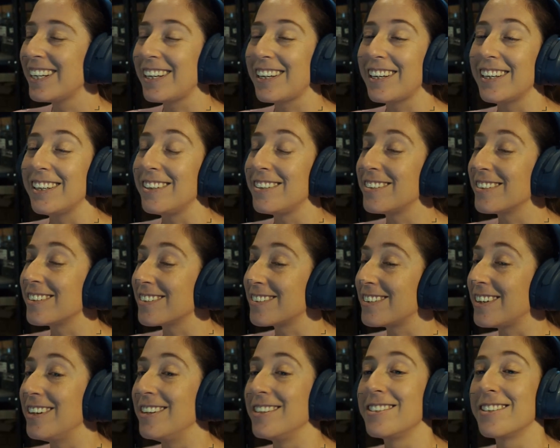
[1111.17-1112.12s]

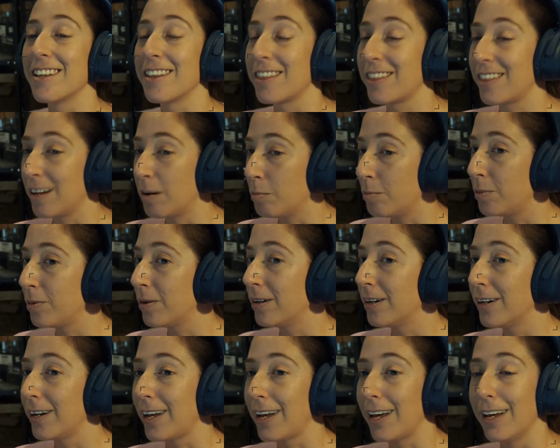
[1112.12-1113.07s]
It's a
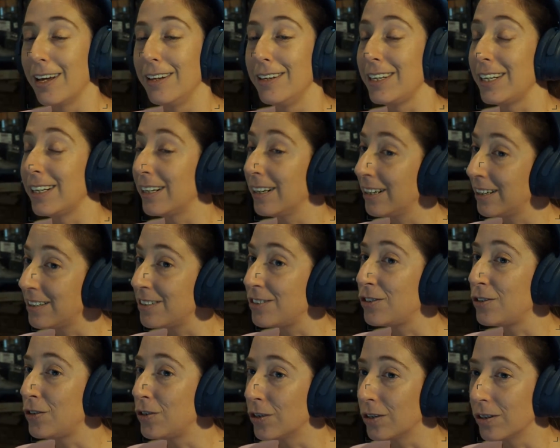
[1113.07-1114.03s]
thumper, and it
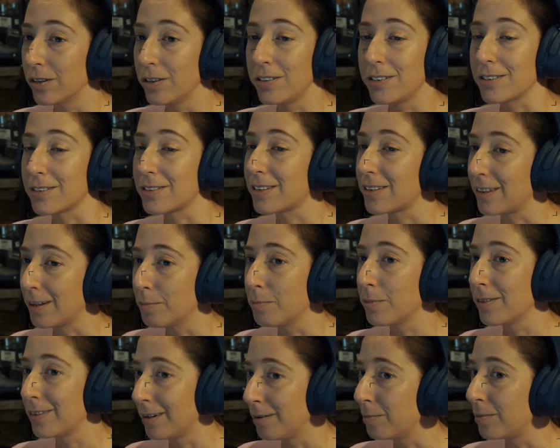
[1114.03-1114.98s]
lets just
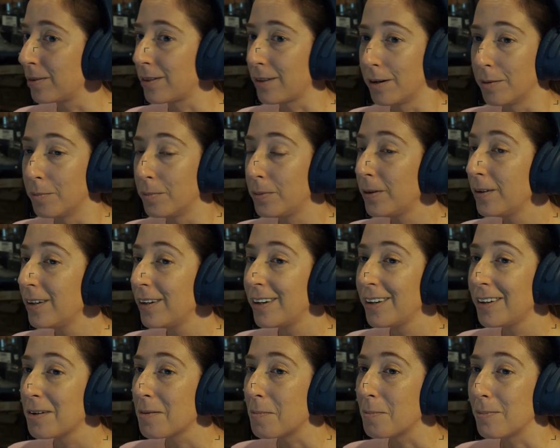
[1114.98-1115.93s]
thump, thump, thump,
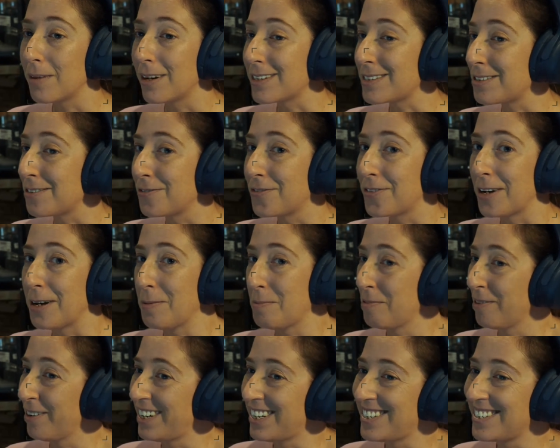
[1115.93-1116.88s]
massive
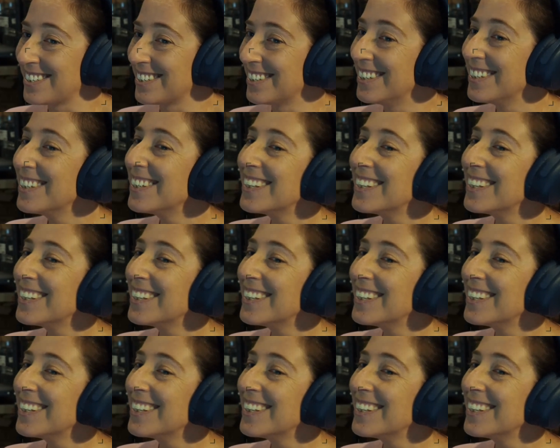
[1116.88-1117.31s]
vibration.